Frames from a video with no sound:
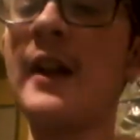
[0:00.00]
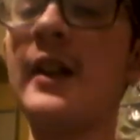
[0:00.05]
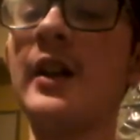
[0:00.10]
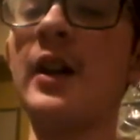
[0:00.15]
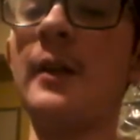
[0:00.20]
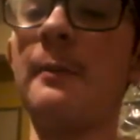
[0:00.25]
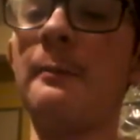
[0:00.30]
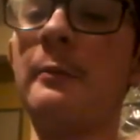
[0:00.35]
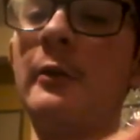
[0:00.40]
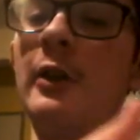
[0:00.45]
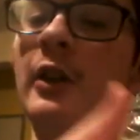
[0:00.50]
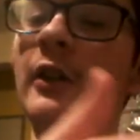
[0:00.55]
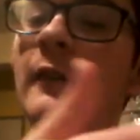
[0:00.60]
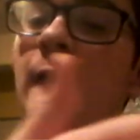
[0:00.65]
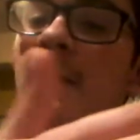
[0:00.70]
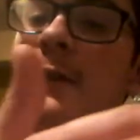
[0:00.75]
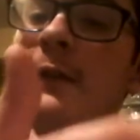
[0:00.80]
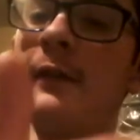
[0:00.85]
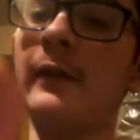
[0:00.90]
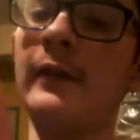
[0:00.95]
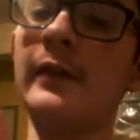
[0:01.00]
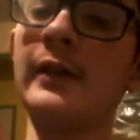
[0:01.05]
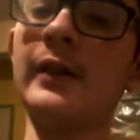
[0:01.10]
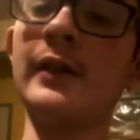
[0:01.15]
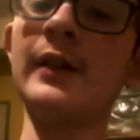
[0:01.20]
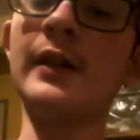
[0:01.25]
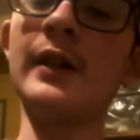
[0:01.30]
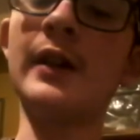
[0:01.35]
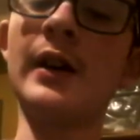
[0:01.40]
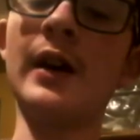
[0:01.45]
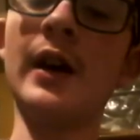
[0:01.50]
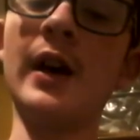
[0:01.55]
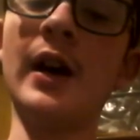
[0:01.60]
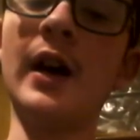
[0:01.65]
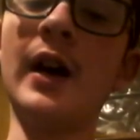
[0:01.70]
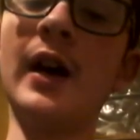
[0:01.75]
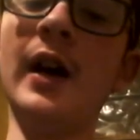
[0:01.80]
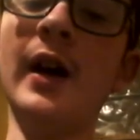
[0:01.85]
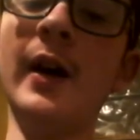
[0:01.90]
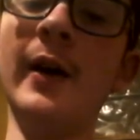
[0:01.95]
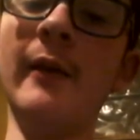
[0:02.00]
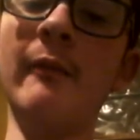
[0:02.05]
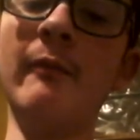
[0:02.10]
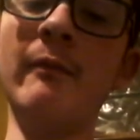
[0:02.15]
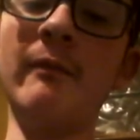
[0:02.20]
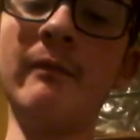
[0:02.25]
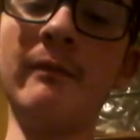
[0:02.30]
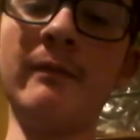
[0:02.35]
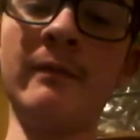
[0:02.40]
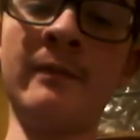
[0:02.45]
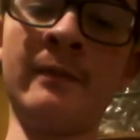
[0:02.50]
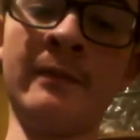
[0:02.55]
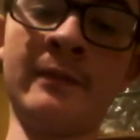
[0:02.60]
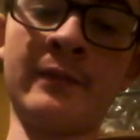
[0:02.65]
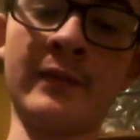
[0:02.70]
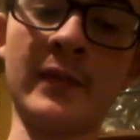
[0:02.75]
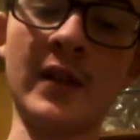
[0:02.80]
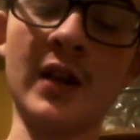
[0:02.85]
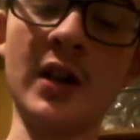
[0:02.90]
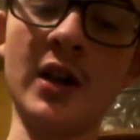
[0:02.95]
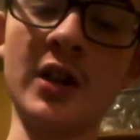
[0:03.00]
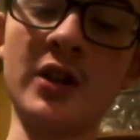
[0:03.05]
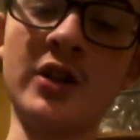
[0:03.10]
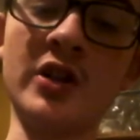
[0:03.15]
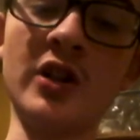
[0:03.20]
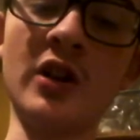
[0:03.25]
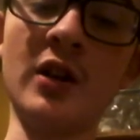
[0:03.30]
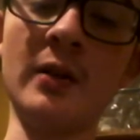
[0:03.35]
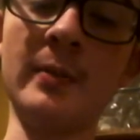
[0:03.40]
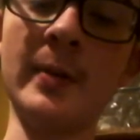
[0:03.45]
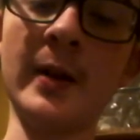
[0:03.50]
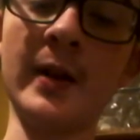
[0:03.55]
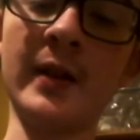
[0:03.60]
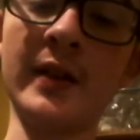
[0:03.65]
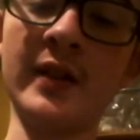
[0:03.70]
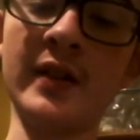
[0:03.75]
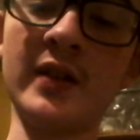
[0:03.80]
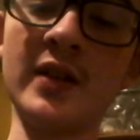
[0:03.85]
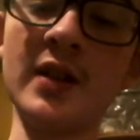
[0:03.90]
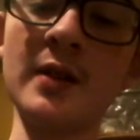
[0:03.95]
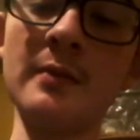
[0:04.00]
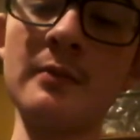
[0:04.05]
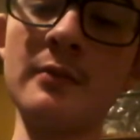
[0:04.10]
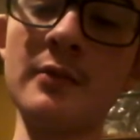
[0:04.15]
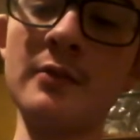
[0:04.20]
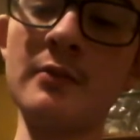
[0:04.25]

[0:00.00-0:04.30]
up of her job as a chip.